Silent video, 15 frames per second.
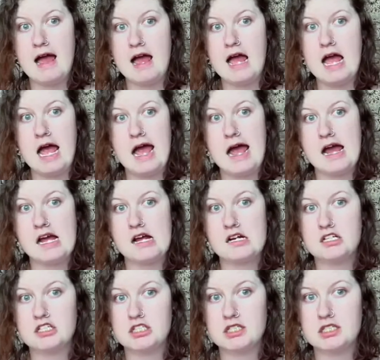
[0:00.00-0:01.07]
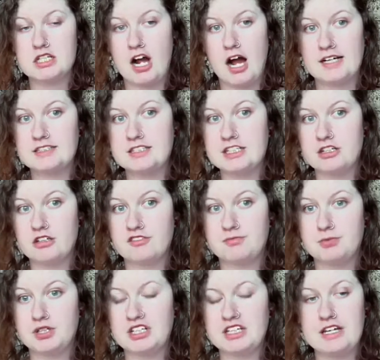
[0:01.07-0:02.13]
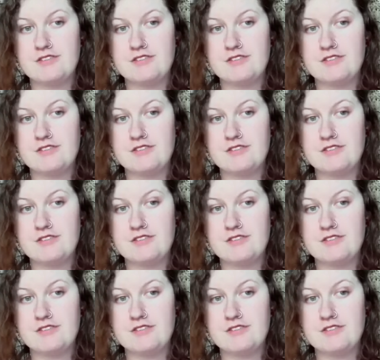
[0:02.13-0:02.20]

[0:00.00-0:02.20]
and the idea of putting